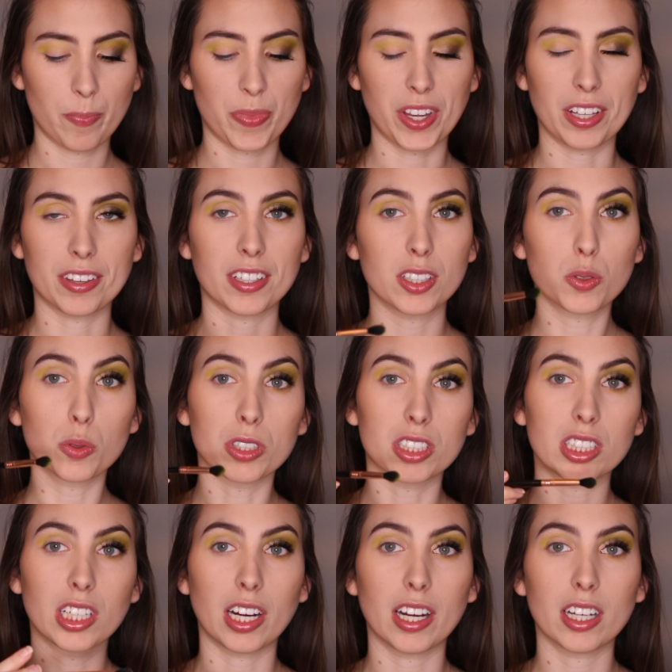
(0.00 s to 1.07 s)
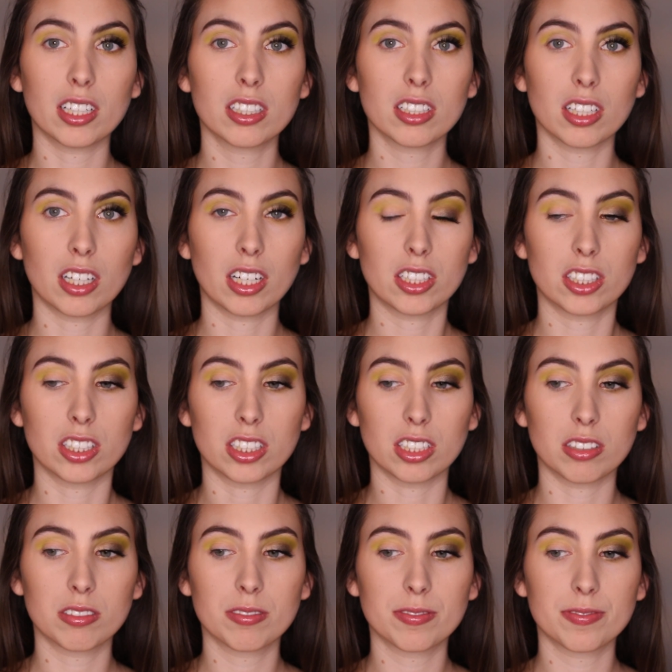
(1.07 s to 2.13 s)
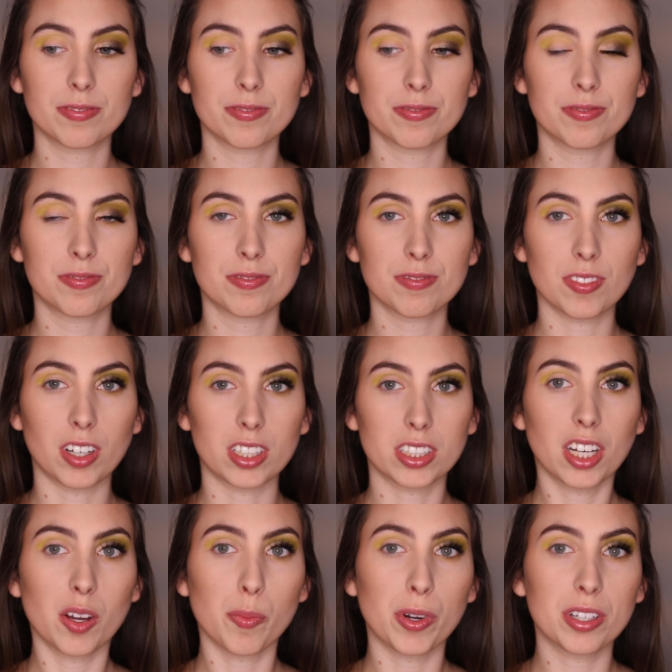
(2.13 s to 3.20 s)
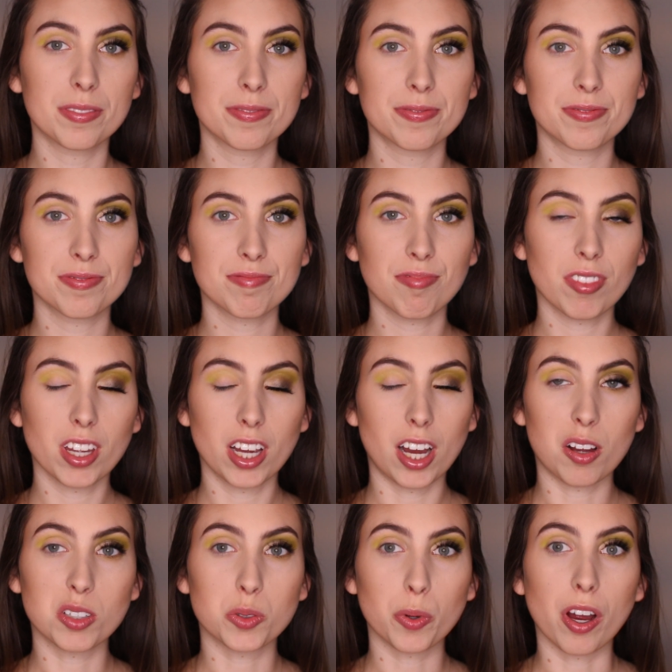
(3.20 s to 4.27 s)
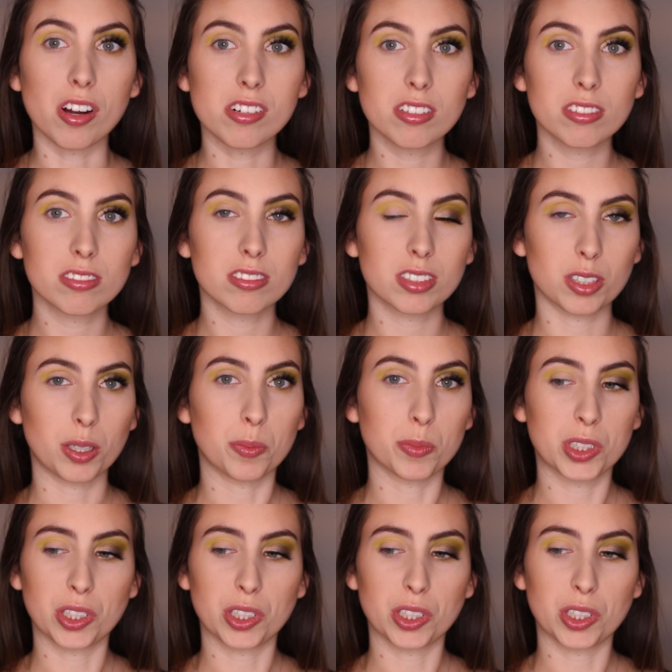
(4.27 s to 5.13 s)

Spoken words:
that this was the eye that I should do on camera. I was wrong, so I'm